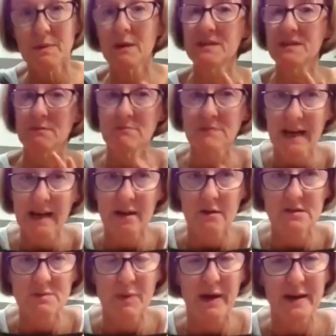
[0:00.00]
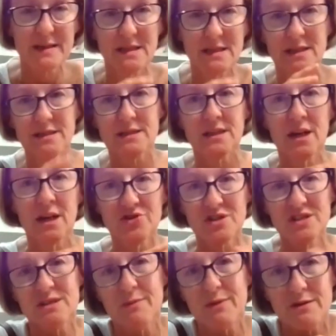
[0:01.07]
maybe some taco spices,
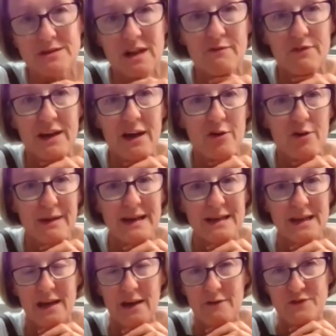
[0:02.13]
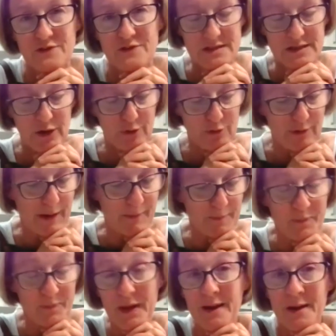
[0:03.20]
just some of those lovely homemade gifts.
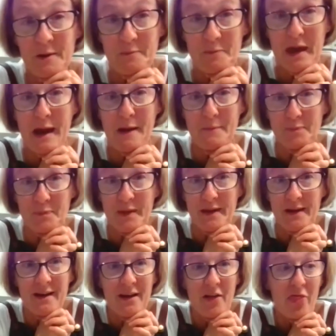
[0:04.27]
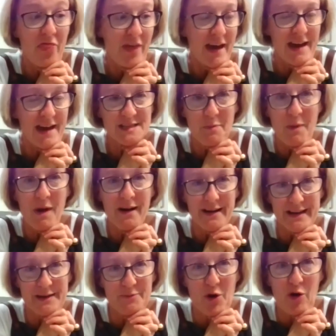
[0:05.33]
So yeah, there's
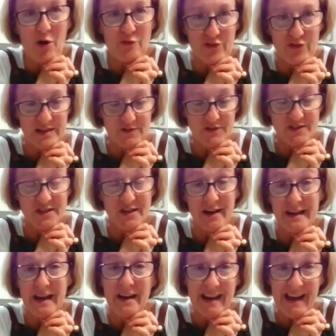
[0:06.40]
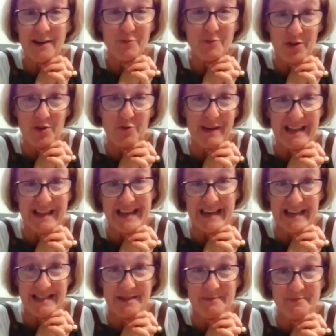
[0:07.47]
my offerings for tonight. And now I'm going to eat
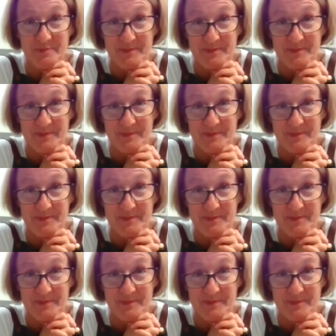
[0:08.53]
these.